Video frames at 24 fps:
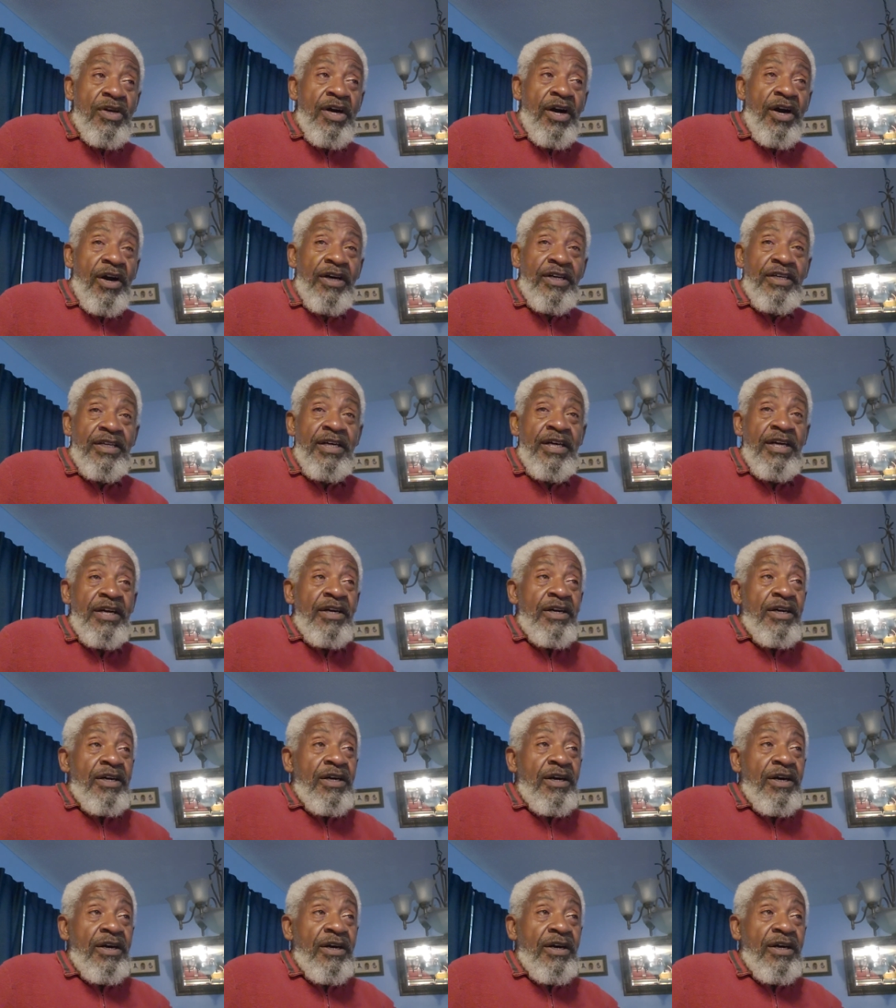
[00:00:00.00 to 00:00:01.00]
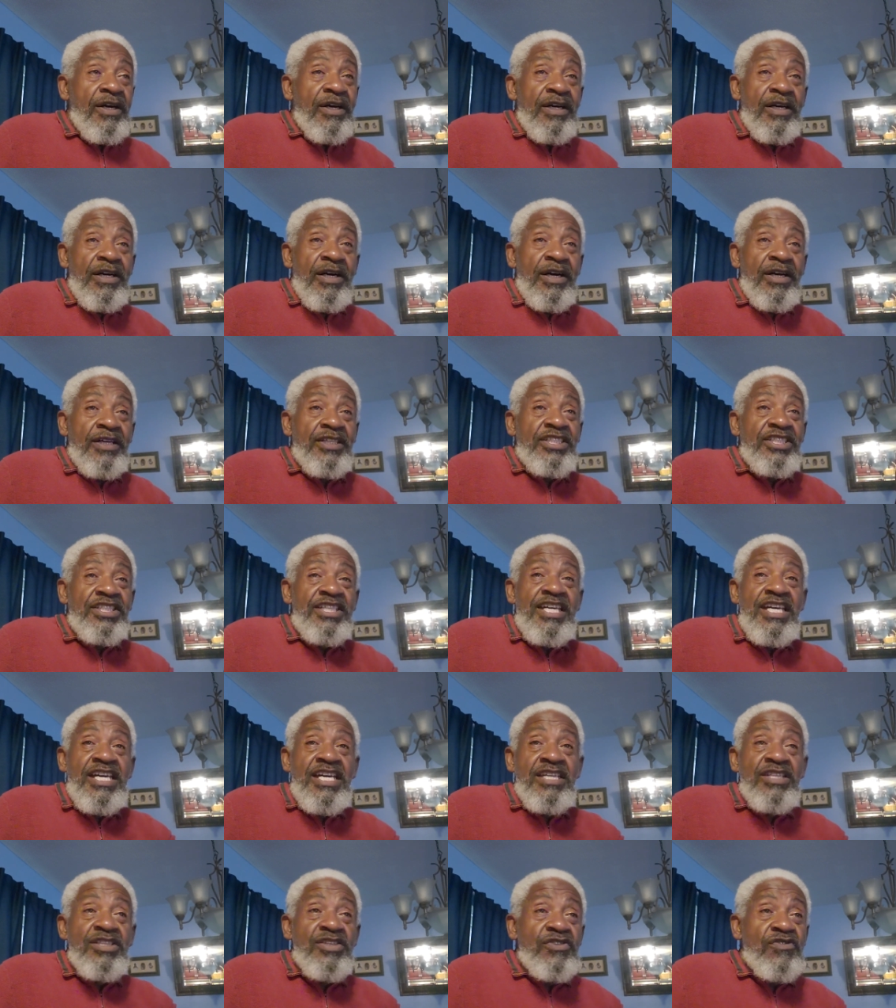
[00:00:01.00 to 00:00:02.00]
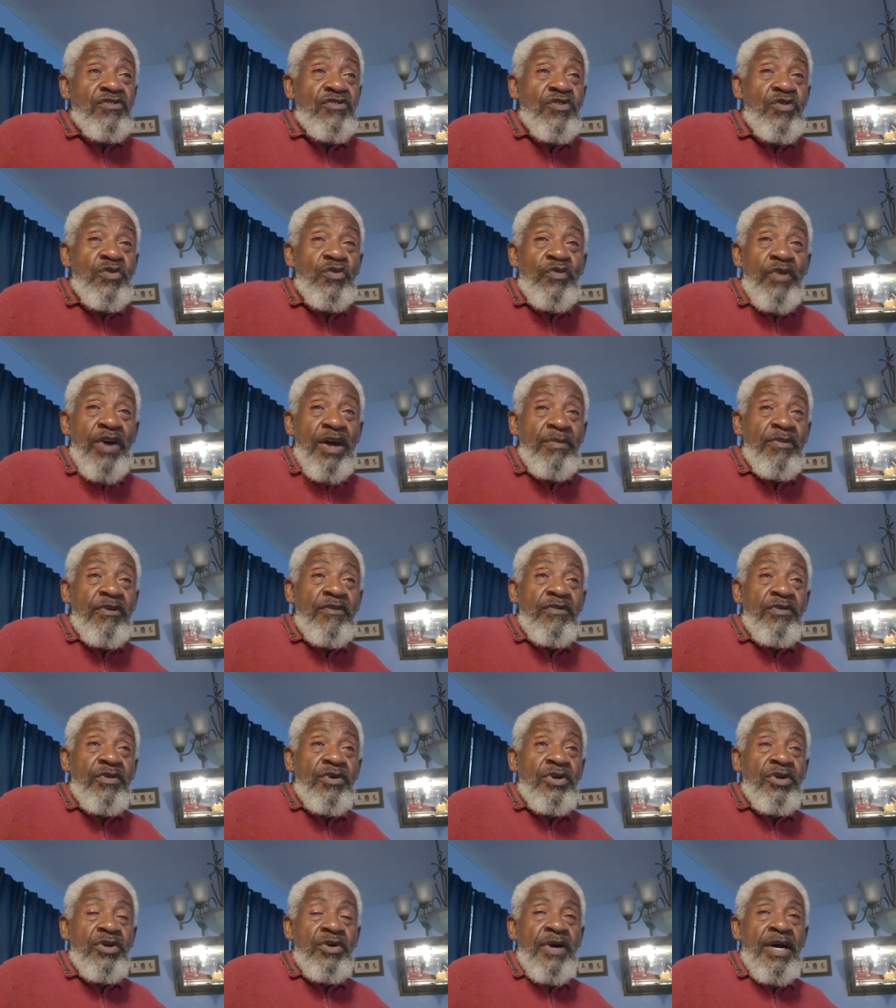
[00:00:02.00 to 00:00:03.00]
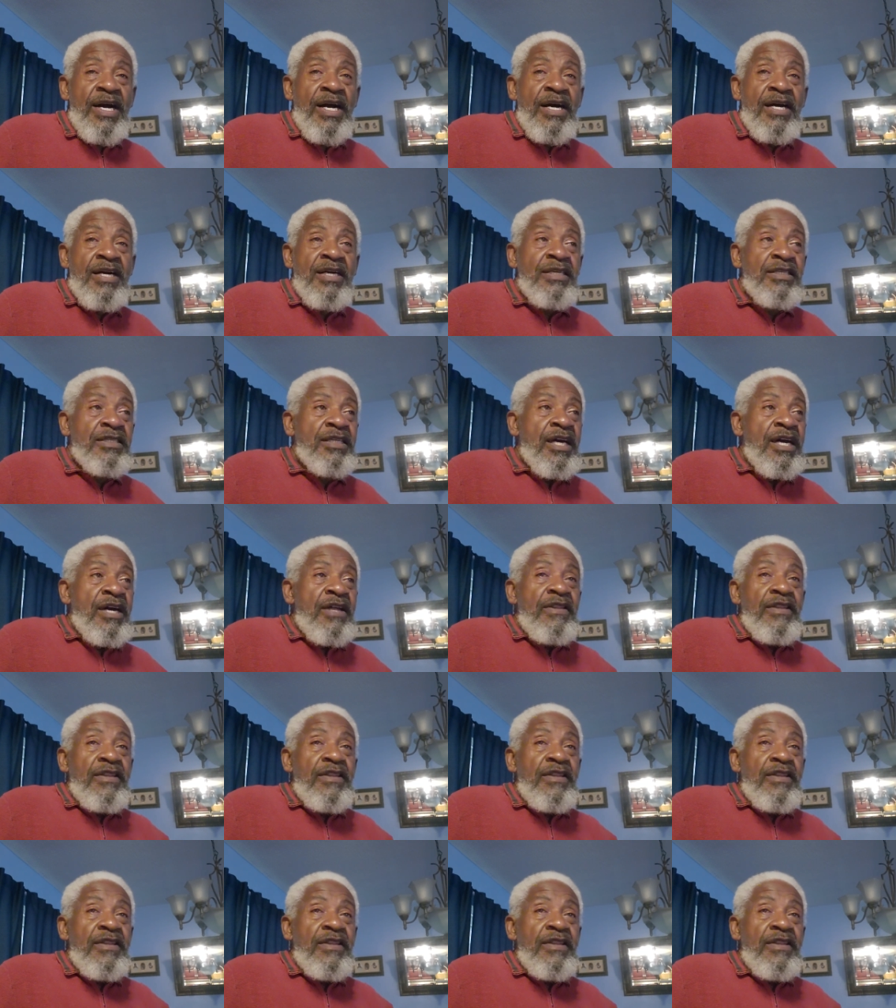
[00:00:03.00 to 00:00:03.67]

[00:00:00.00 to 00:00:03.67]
or, or, or seeing the truth right before your eyes,